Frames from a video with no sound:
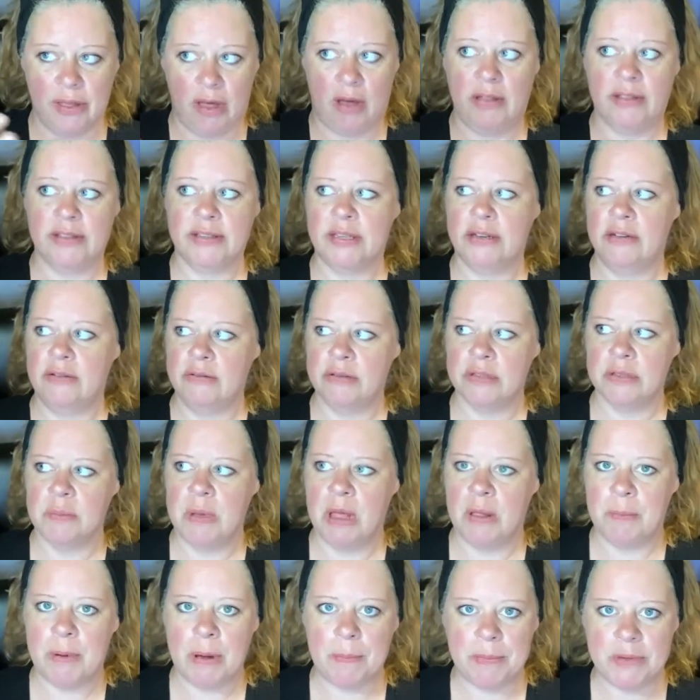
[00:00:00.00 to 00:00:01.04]
All of a sudden you
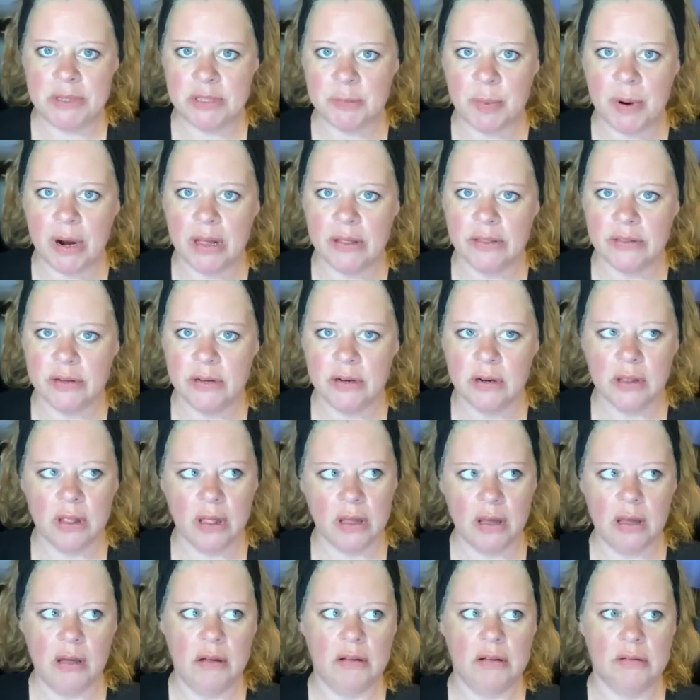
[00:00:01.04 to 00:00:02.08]
smell puppy's breath and you're
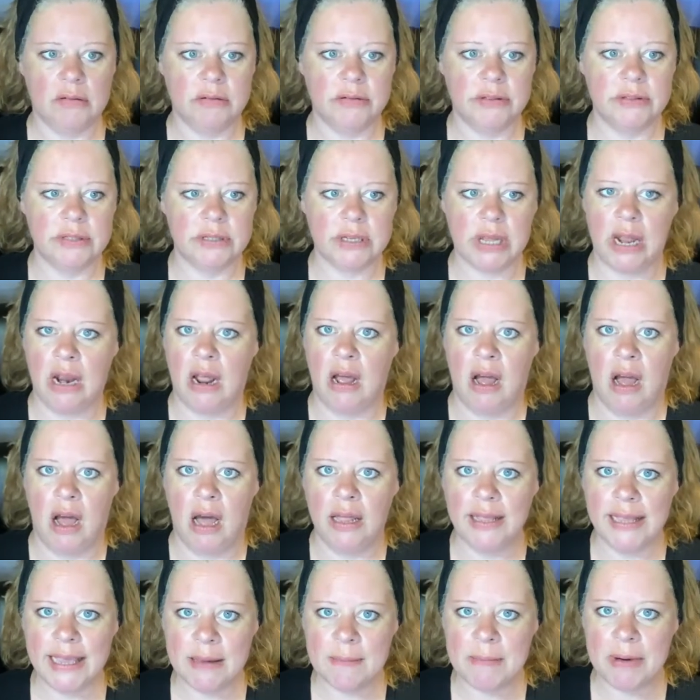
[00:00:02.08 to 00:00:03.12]
like, oh, it's kind of odd,
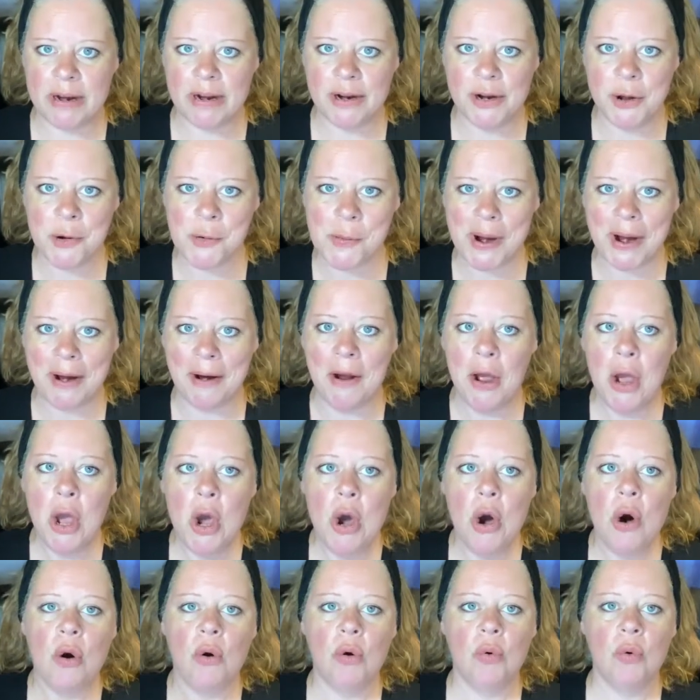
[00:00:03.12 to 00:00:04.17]
it came out of nowhere.
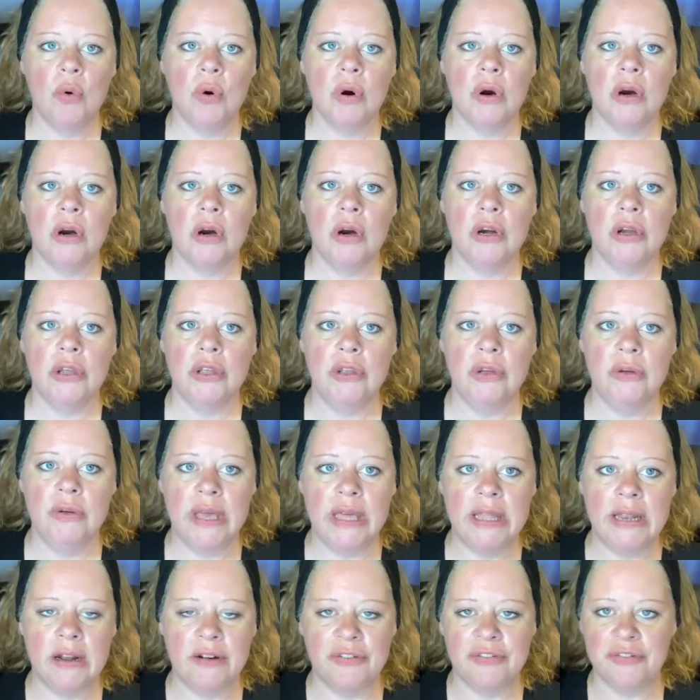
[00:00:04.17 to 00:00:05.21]
Or you
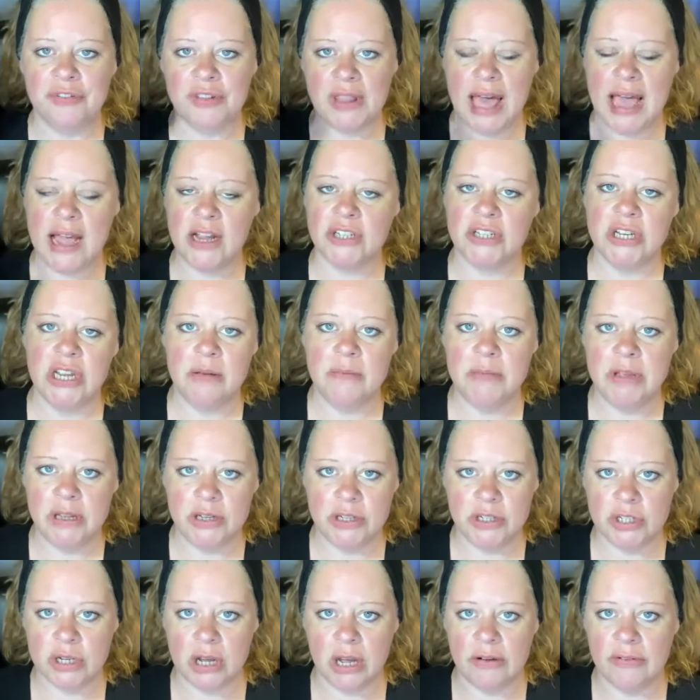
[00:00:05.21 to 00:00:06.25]
get a flash
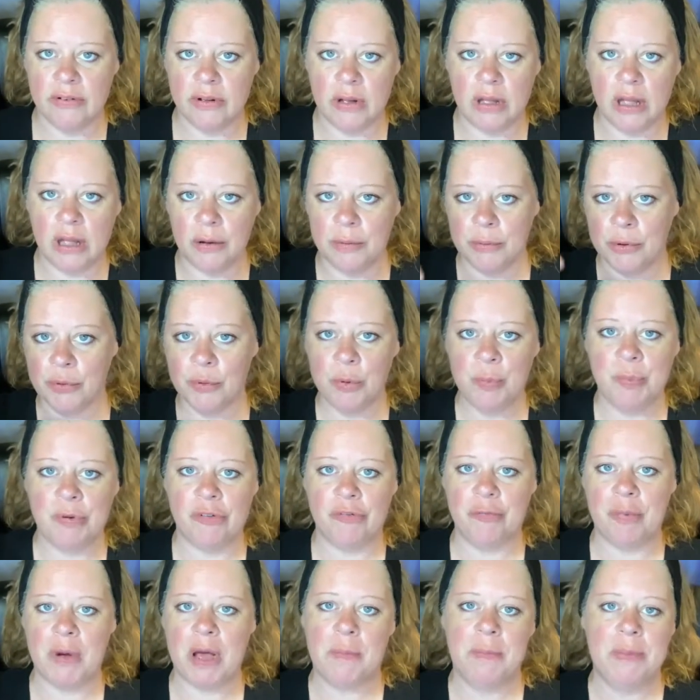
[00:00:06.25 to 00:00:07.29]
image of a group
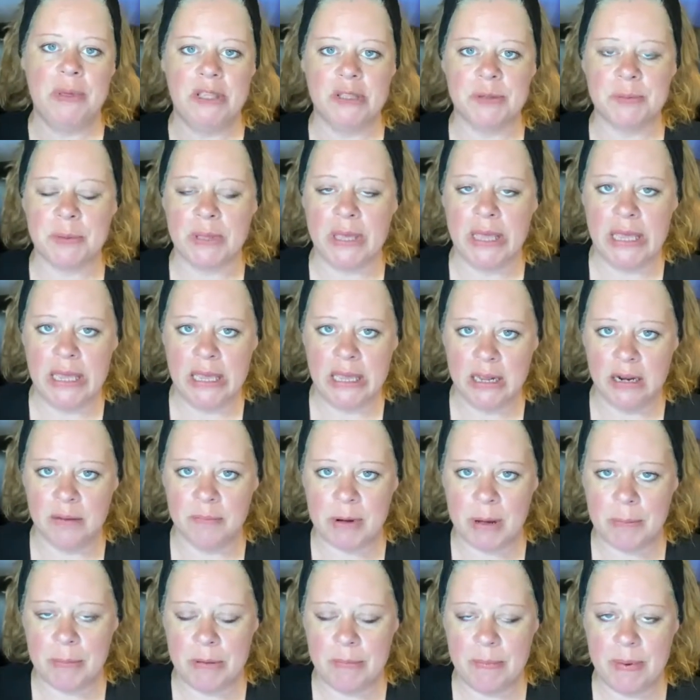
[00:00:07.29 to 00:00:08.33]
of puppies playing in a
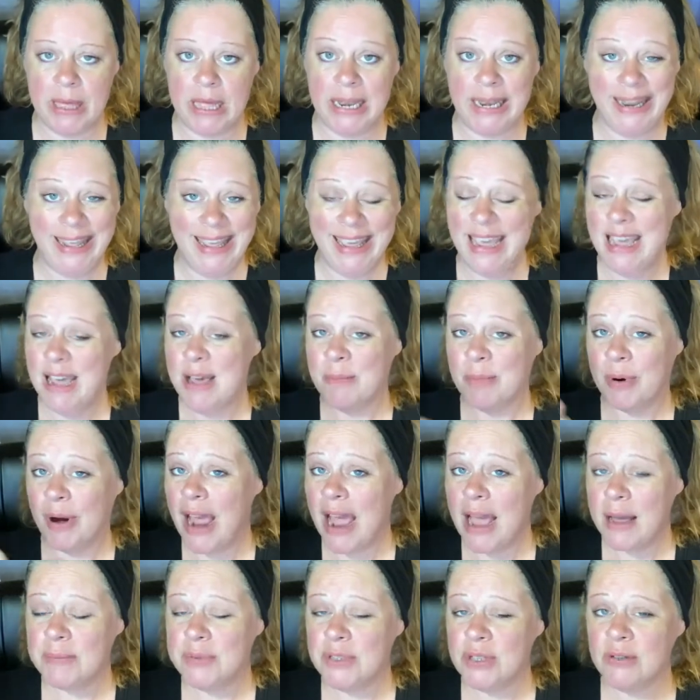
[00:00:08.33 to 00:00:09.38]
puppy pen.
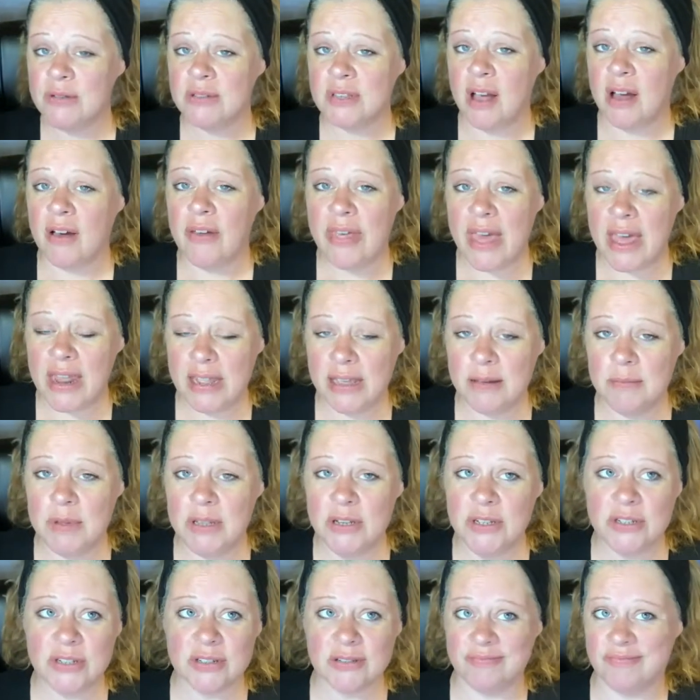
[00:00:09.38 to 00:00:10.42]
Perhaps you saw that
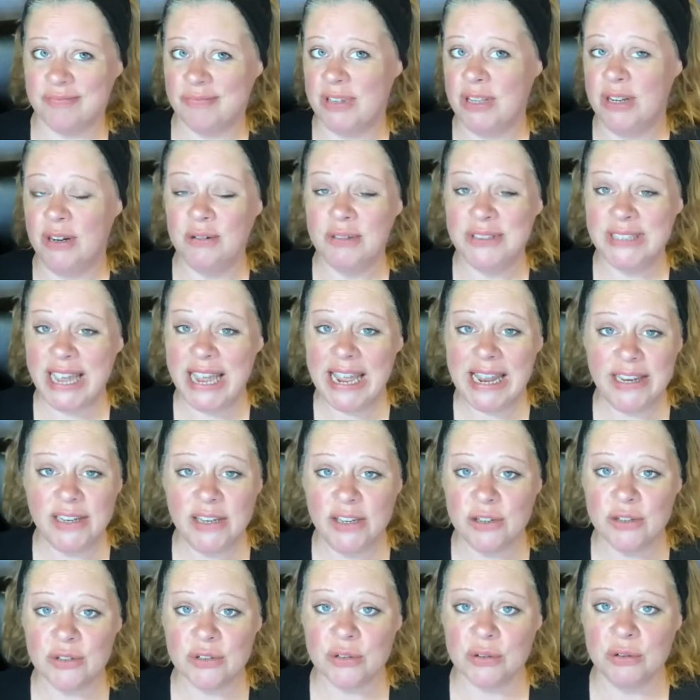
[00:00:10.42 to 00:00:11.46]
image, 10
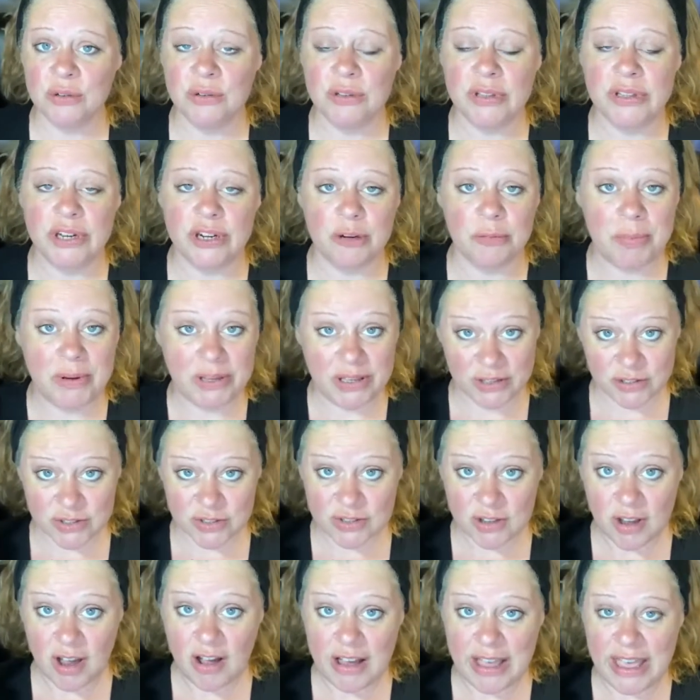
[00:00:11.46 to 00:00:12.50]
years earlier, but you
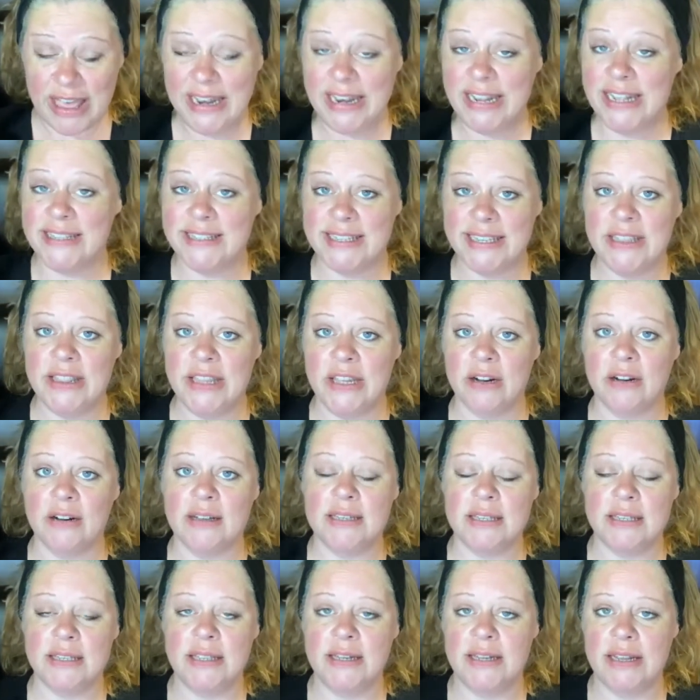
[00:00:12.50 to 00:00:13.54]
saw it, it's in there, it's
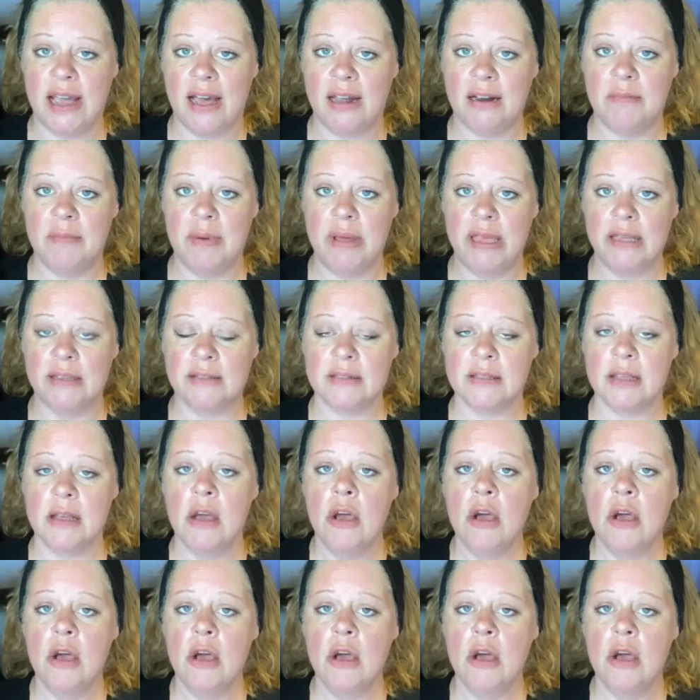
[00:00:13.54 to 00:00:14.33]
in the database.